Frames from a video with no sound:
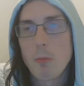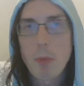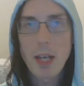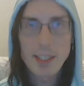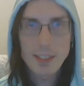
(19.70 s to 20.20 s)

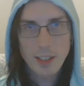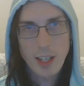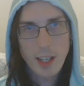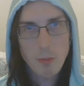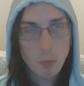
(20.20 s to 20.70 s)
But
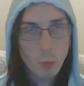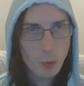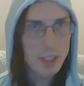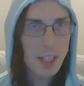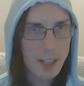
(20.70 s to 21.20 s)

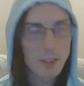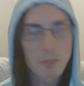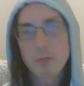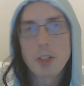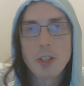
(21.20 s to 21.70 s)

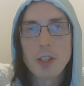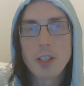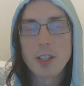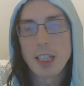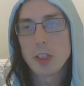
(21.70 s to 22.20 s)
without
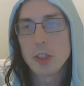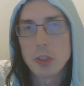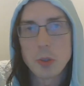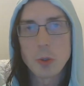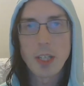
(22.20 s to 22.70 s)
further ado
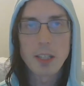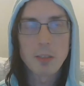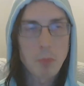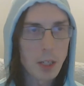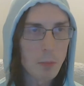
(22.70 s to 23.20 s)

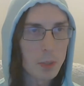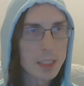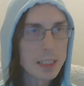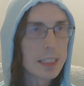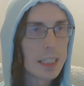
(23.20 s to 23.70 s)
and
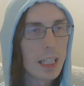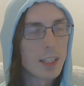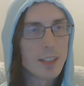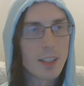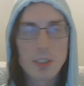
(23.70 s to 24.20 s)
pompous and
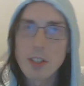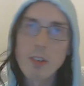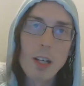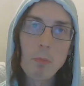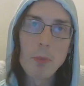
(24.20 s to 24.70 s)
other
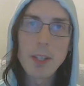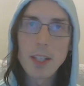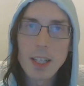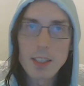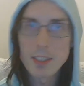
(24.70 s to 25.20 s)
crap that
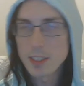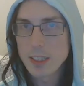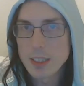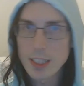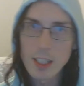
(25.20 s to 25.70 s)
I like to
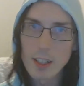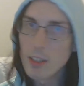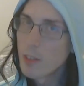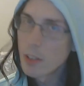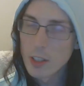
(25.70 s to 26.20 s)
just kind
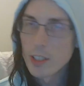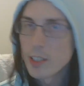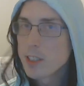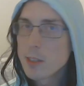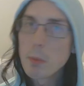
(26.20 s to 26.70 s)

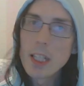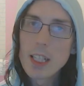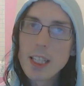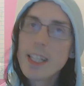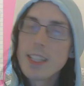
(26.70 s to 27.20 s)
of
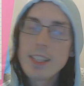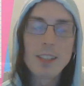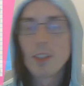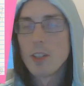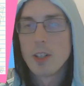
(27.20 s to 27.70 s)
sprinkle in,
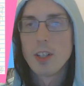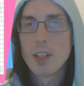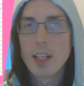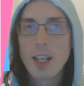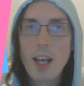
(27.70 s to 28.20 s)

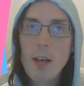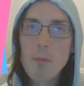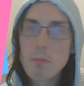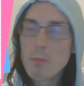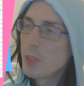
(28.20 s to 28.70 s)

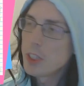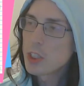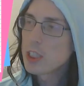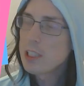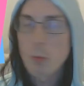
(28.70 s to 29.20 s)
let's
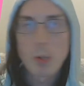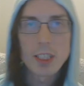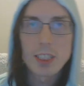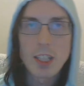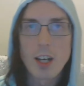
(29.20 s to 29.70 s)
see
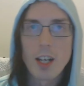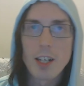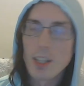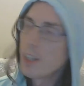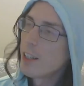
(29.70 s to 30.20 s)
what's
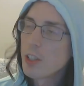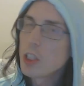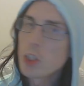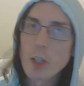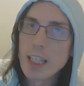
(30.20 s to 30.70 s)
on the
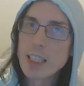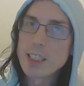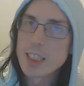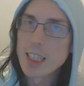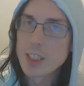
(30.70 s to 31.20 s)

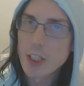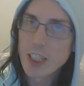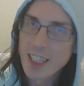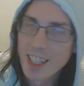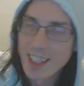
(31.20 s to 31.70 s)
trans agenda